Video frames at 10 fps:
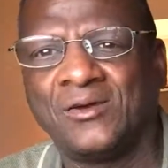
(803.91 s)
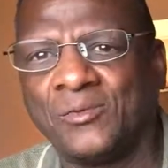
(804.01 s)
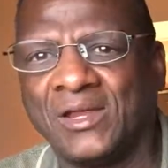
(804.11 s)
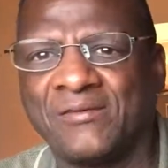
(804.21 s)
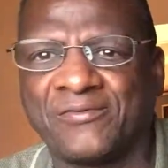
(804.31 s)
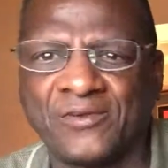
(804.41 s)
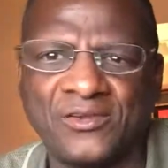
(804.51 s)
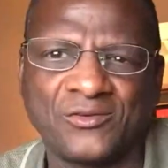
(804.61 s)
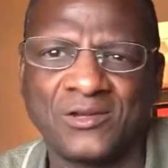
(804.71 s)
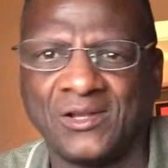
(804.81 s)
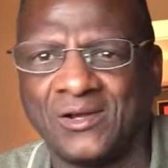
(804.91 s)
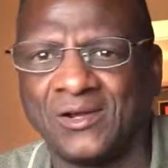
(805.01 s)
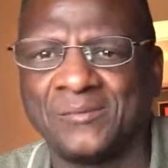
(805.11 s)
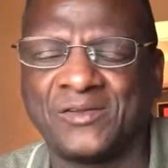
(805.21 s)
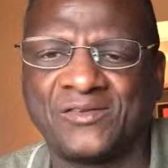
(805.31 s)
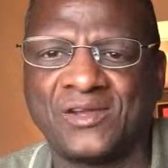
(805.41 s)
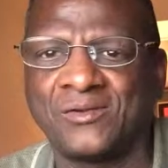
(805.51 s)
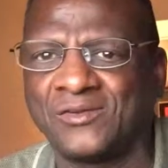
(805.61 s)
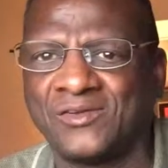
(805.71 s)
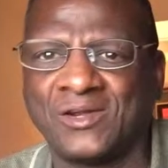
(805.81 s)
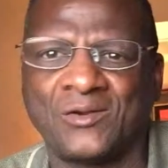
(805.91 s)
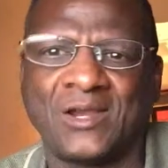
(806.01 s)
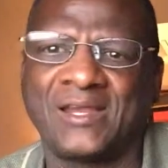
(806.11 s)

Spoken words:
We have freezer alarms, etc., etc.